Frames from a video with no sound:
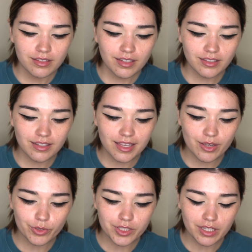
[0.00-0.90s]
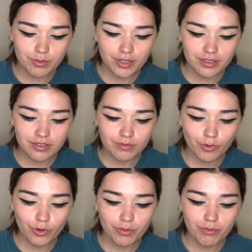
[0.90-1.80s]
not liquidy, but
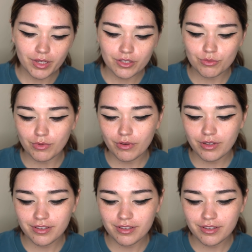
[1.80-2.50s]
more manageable